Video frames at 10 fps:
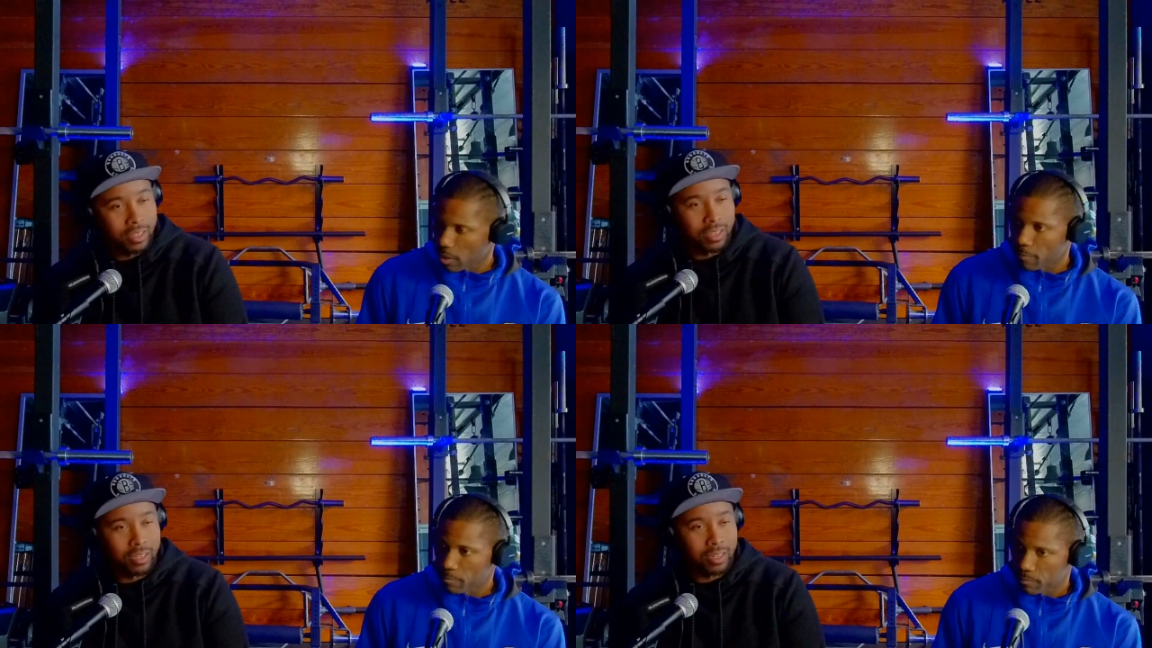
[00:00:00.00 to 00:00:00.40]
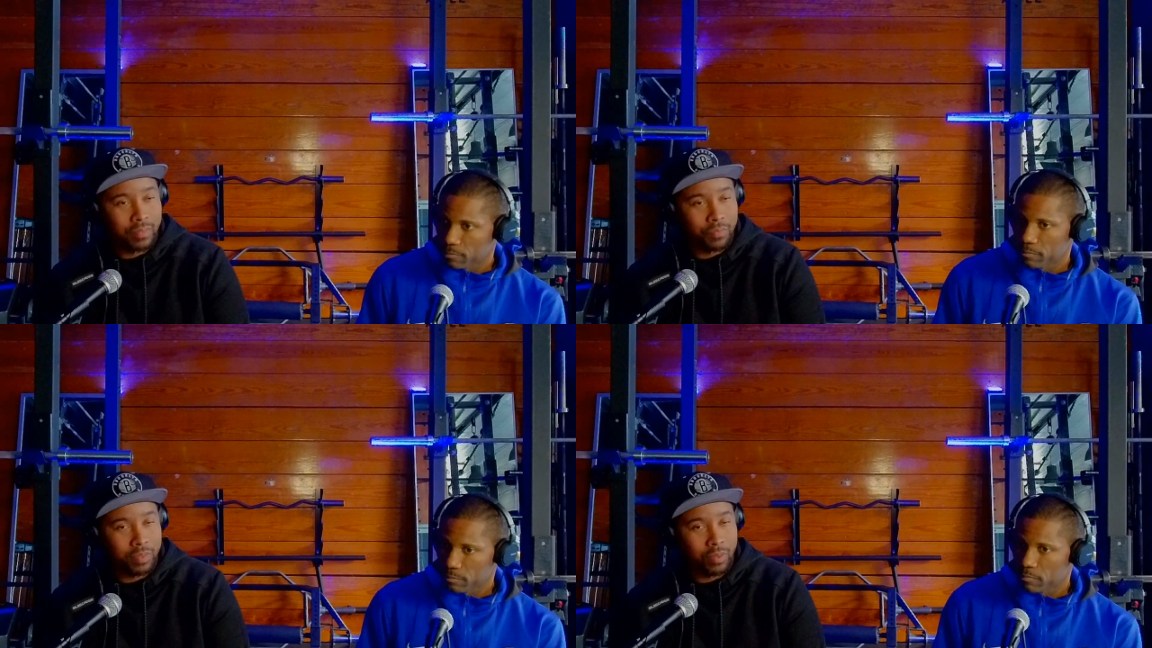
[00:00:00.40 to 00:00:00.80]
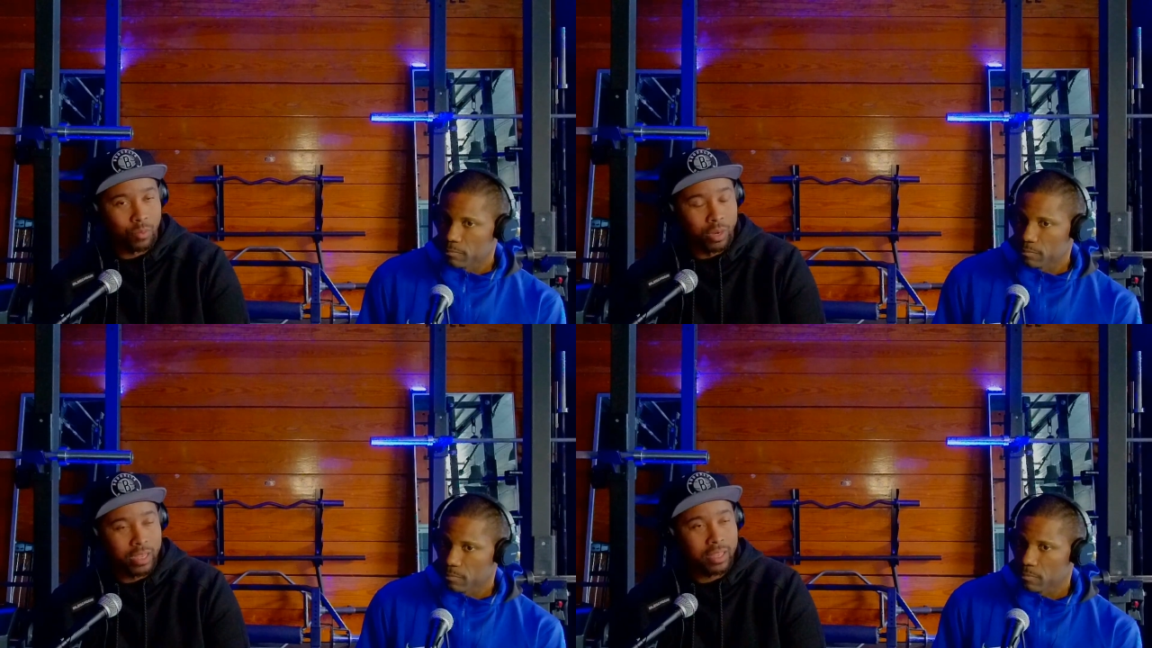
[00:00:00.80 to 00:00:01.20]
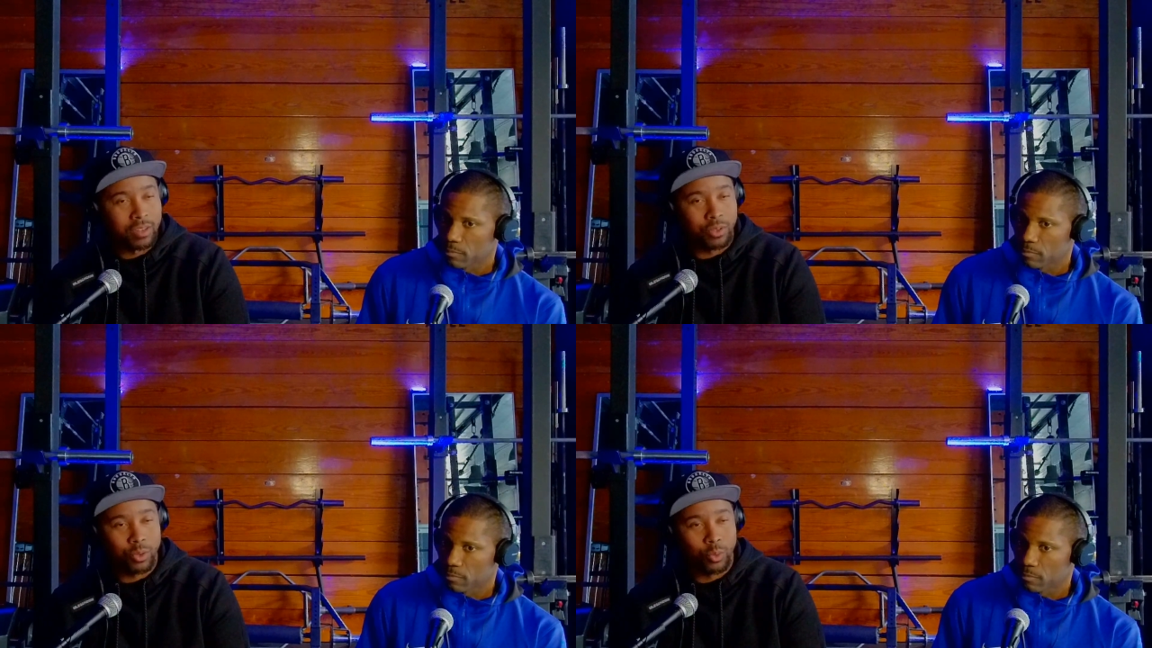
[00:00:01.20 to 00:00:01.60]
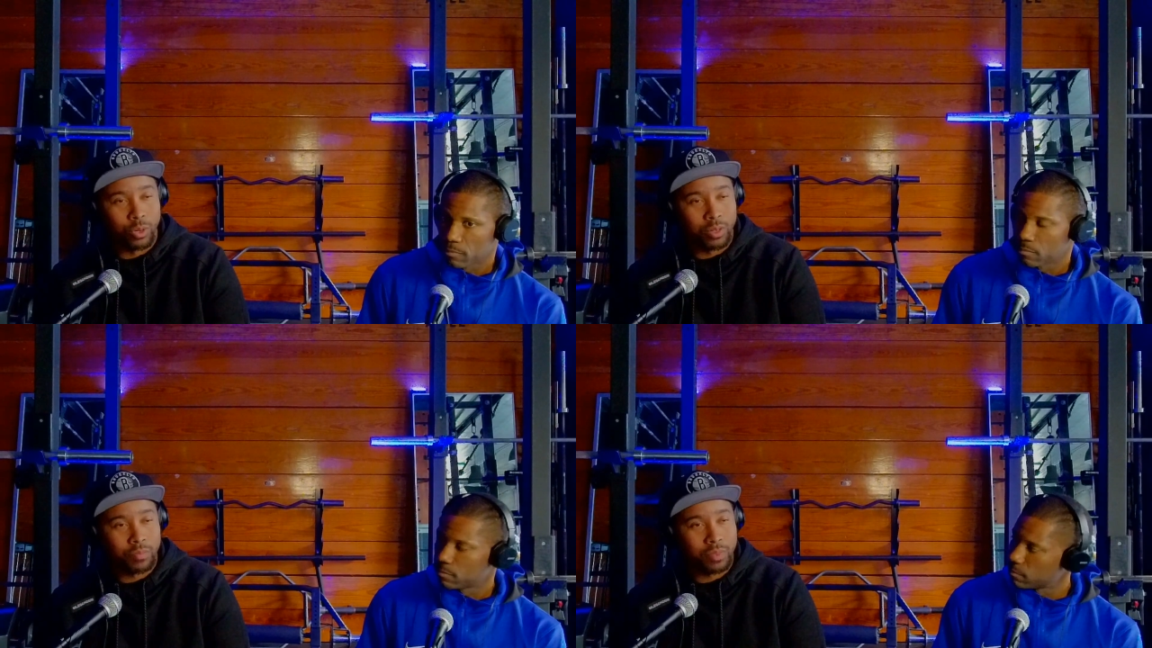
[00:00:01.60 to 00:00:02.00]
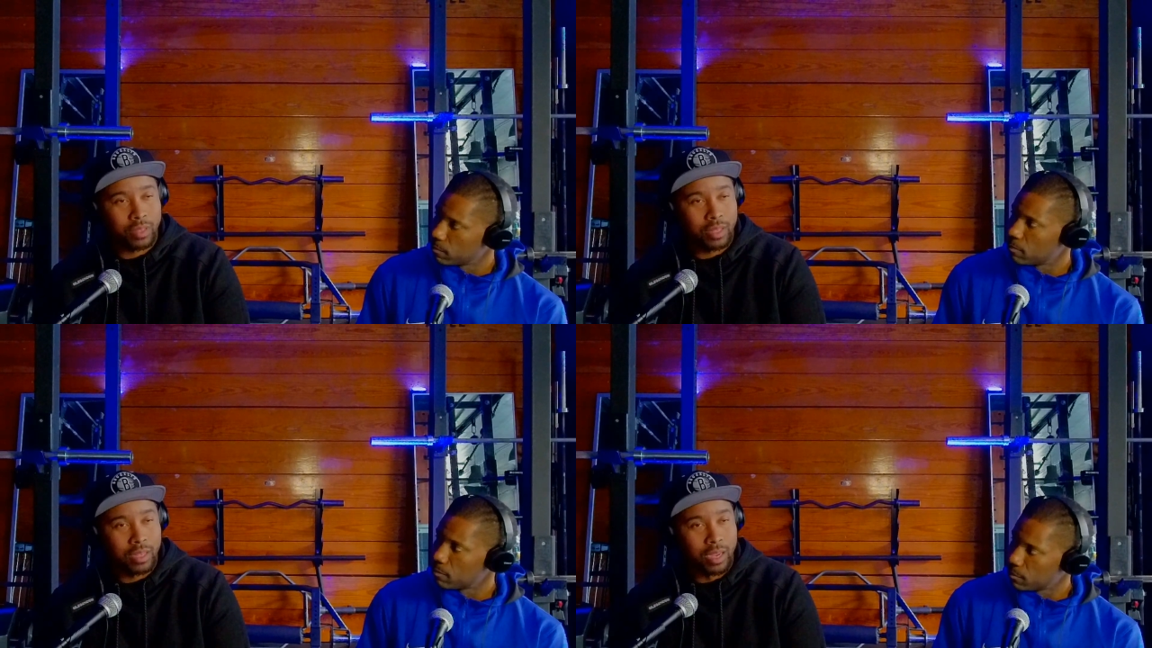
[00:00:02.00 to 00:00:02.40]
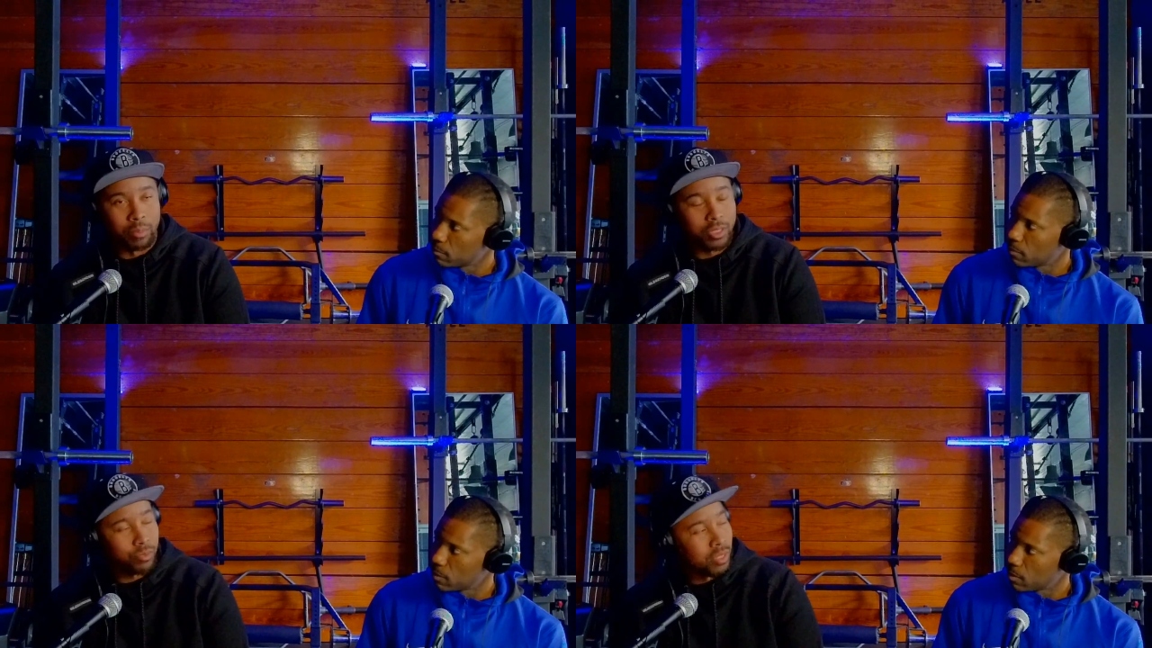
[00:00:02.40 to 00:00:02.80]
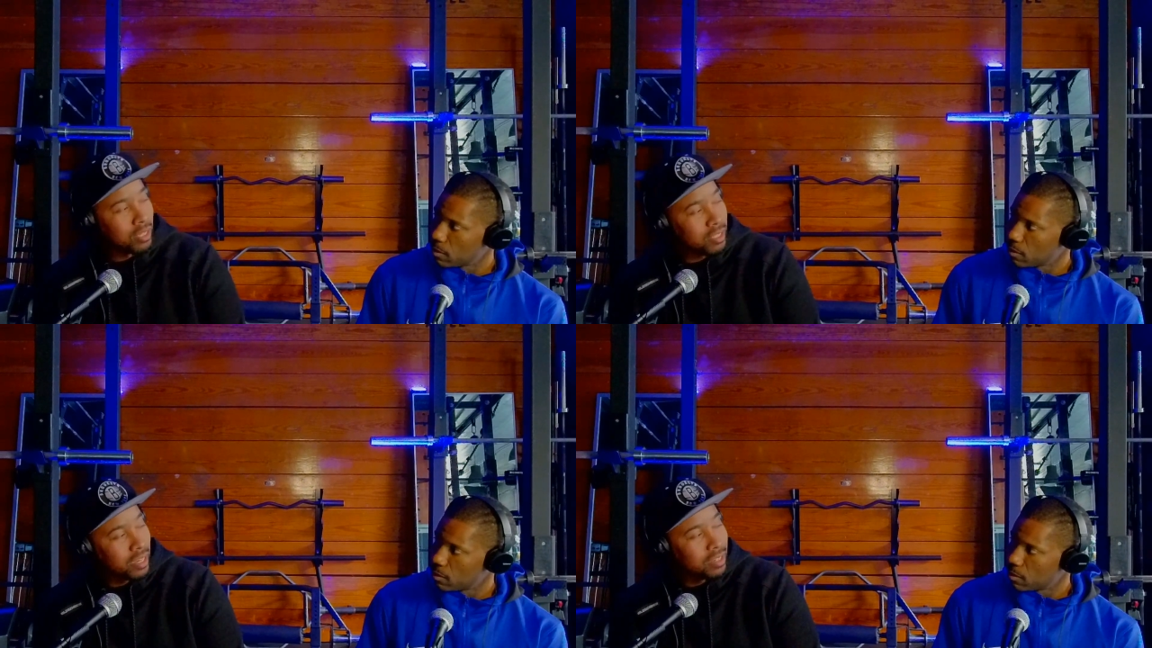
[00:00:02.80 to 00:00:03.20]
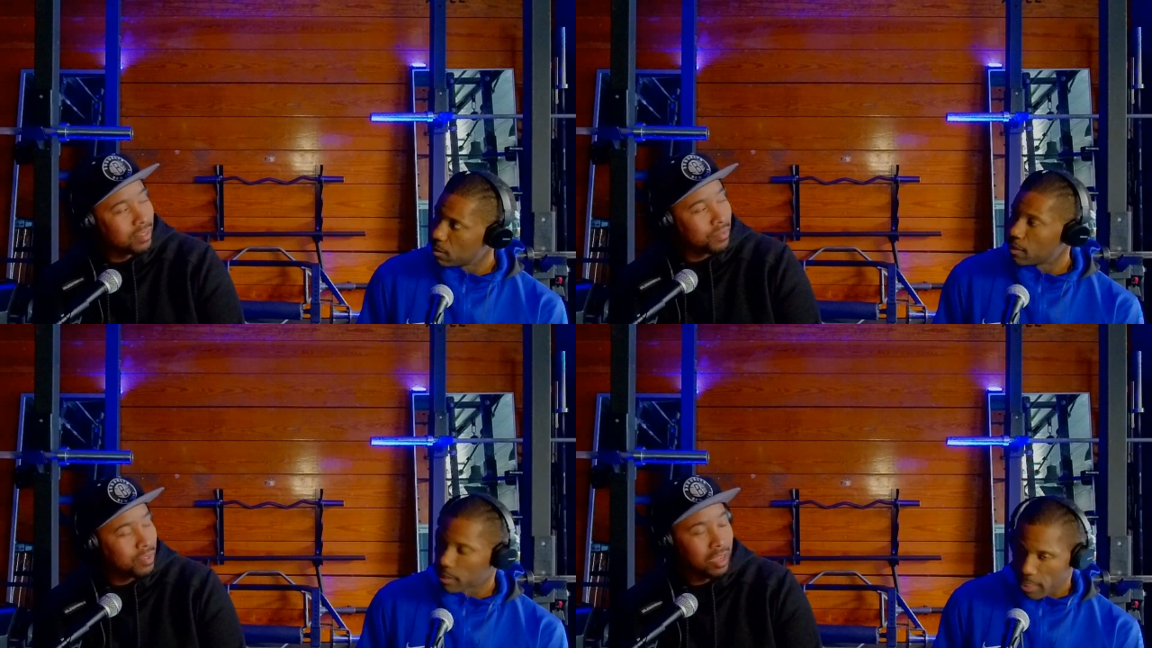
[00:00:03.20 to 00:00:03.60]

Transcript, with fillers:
Speaker 1: Right. And when I get on the court, I'm just really excited.